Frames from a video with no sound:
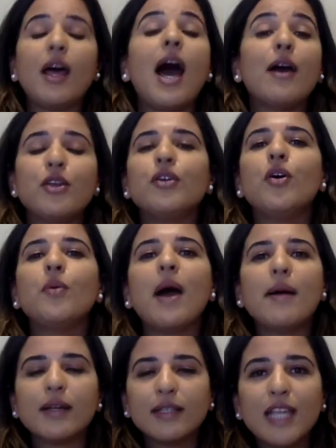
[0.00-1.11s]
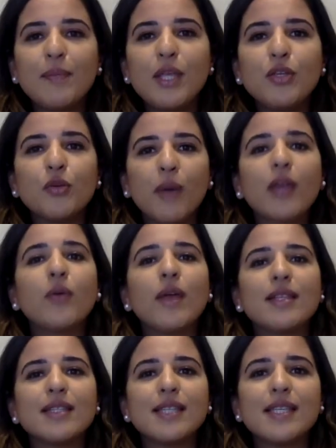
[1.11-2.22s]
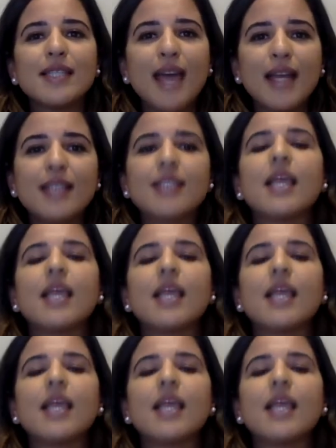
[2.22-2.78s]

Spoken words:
How do you go about claiming your microentity status?